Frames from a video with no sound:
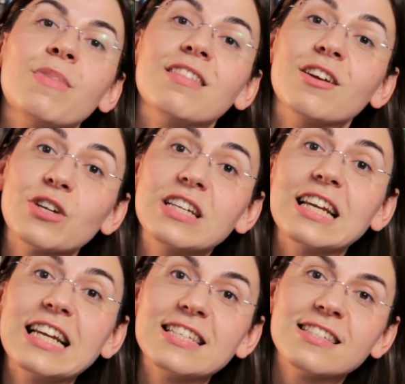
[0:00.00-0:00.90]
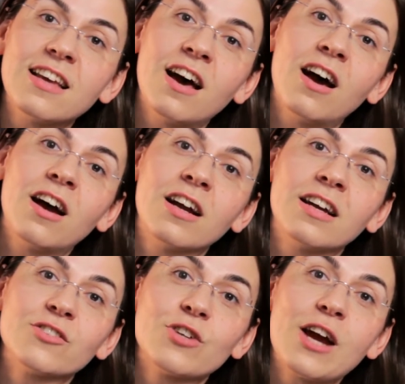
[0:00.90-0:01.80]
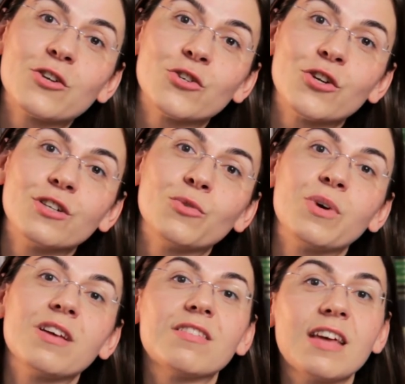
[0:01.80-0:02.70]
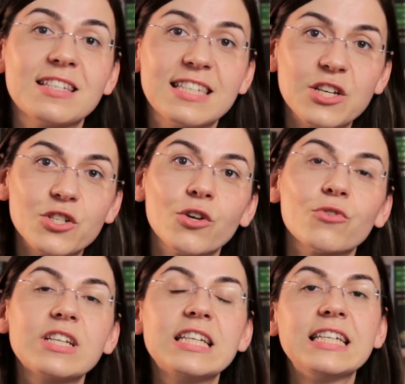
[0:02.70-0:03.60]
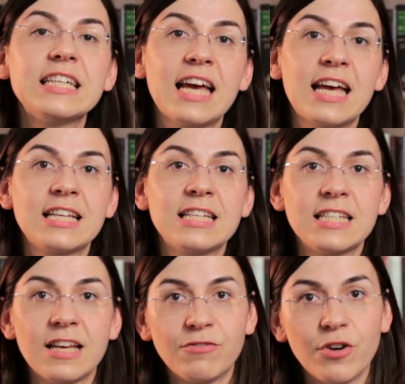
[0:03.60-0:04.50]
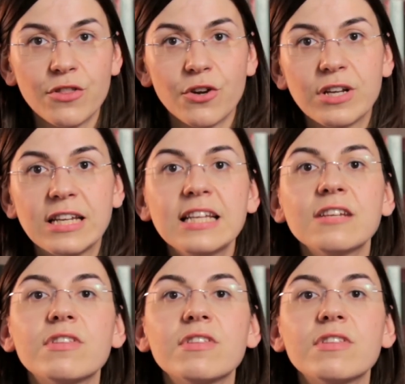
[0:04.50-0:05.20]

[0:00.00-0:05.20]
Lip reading: The reading lists are structured with essential reading and further reading.